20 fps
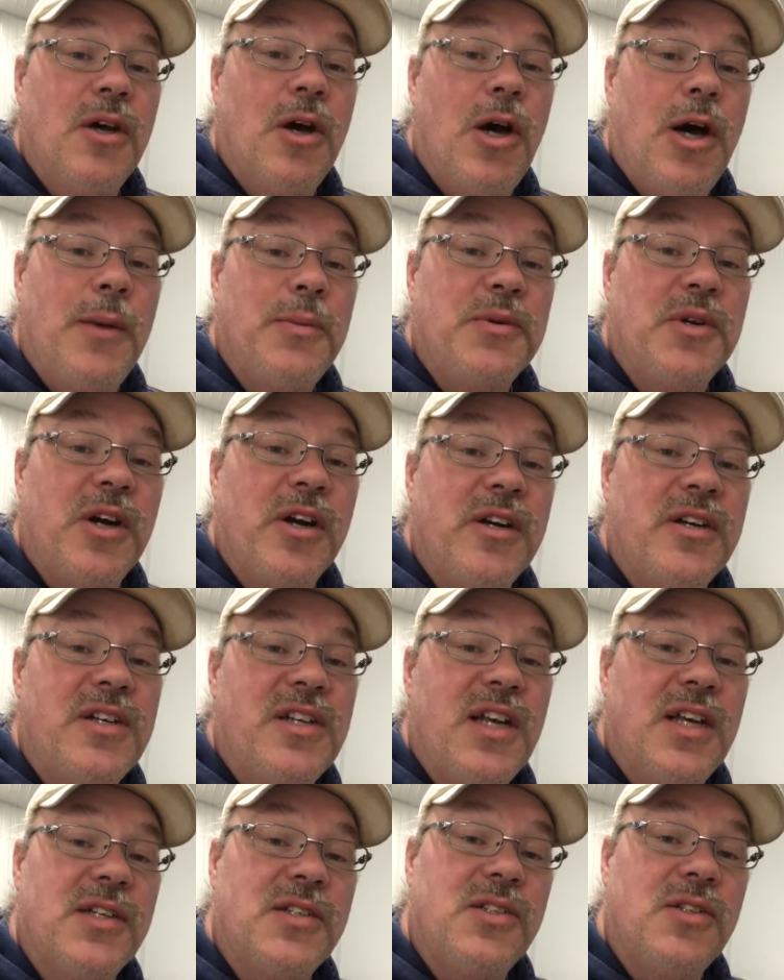HopGuard
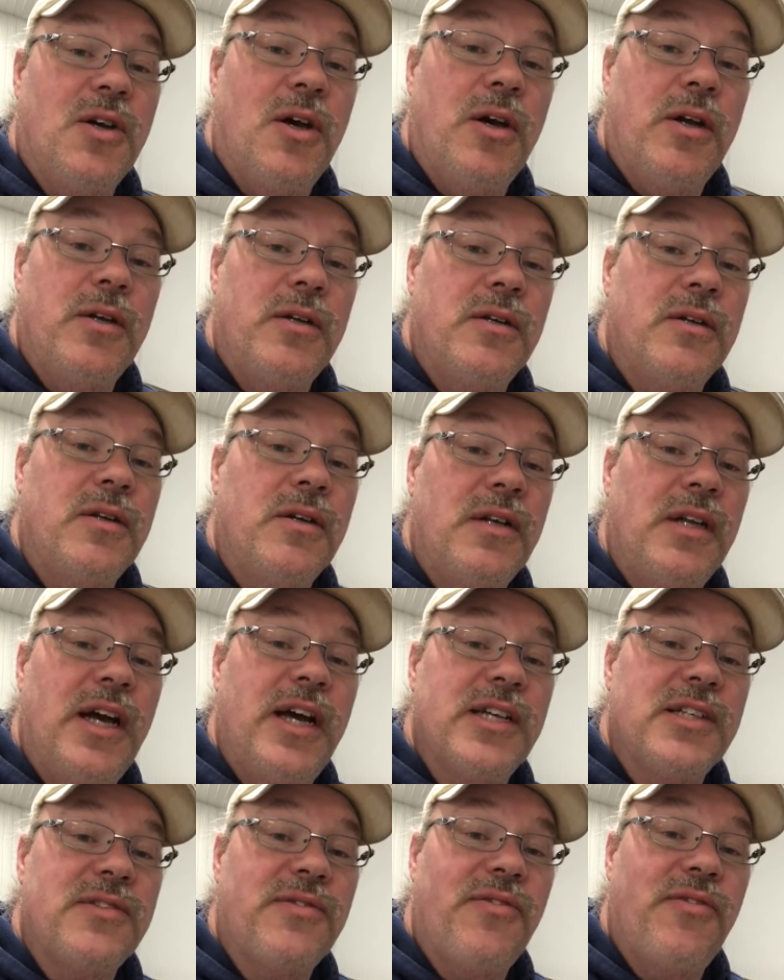test on
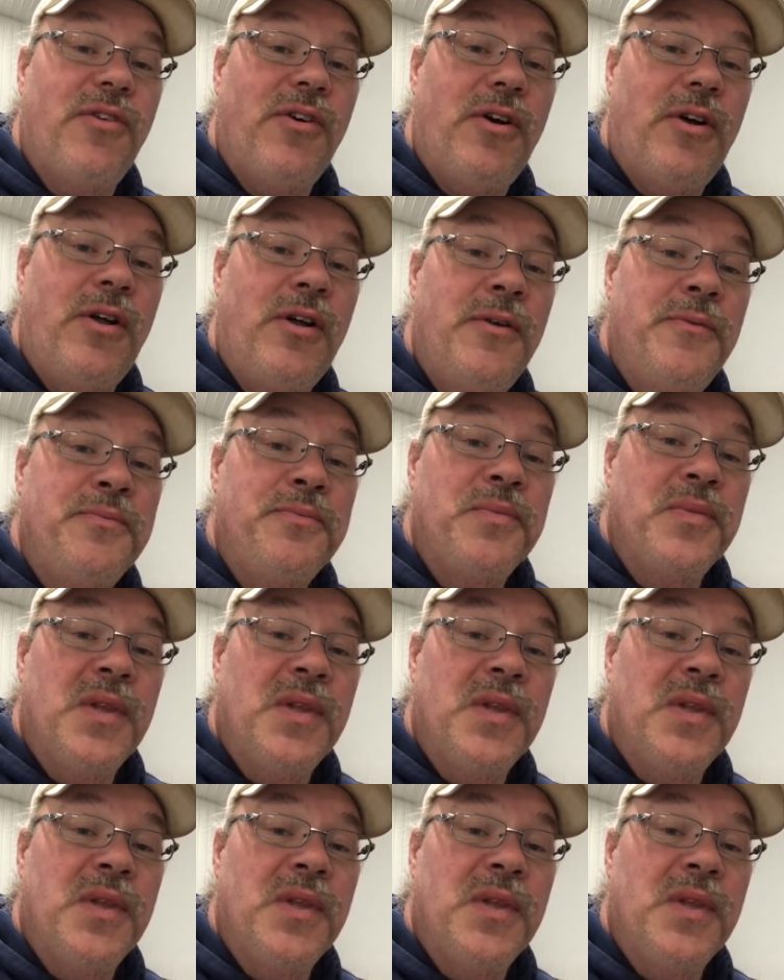last fall,